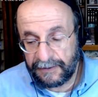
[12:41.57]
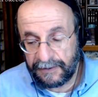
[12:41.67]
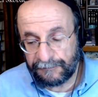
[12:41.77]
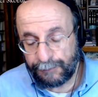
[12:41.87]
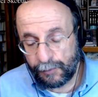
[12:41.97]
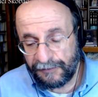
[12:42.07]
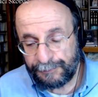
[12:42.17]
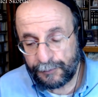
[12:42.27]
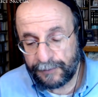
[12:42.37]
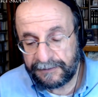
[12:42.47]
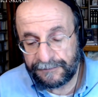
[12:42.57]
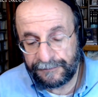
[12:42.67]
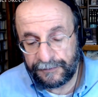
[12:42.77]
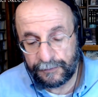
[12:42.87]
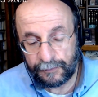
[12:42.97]
From Paul's point of
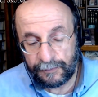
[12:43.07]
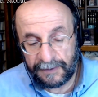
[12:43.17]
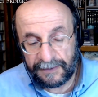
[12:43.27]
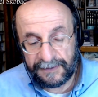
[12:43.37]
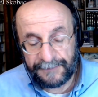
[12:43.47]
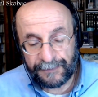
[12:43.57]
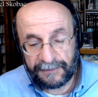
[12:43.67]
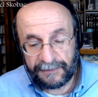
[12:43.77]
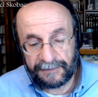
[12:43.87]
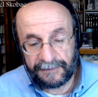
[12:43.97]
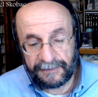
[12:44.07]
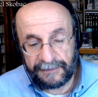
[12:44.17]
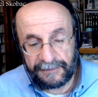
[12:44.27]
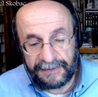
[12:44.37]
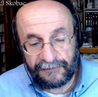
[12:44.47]
view, the
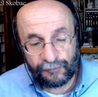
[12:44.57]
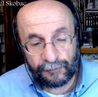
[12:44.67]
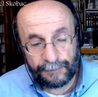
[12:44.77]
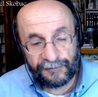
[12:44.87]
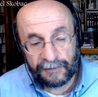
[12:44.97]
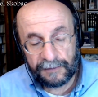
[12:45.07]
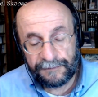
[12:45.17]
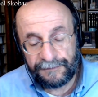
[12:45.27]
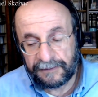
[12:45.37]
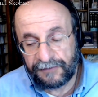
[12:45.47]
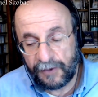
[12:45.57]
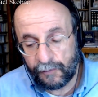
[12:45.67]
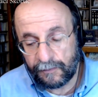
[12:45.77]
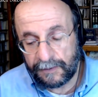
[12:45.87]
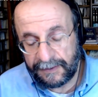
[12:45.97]
need to observe the
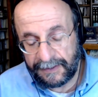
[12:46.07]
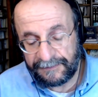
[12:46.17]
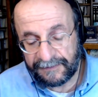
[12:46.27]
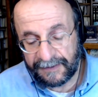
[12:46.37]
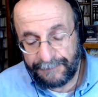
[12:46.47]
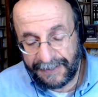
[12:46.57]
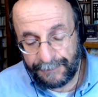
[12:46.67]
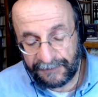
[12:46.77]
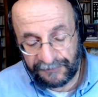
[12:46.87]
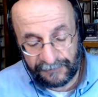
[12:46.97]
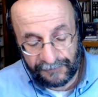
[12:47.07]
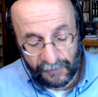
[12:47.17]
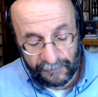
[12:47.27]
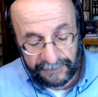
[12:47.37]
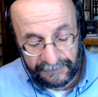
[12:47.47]
Torah and the commandments of the
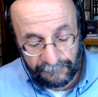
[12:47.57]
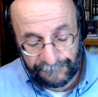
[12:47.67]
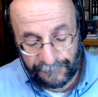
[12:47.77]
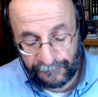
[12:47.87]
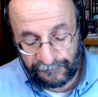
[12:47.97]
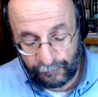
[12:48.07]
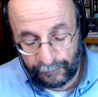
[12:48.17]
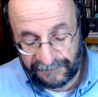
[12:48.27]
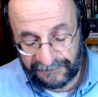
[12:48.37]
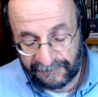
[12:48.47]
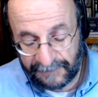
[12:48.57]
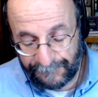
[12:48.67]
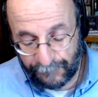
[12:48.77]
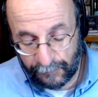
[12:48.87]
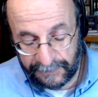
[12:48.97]
Torah he refers to as
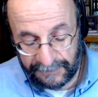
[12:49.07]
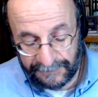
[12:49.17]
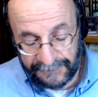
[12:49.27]
slavery.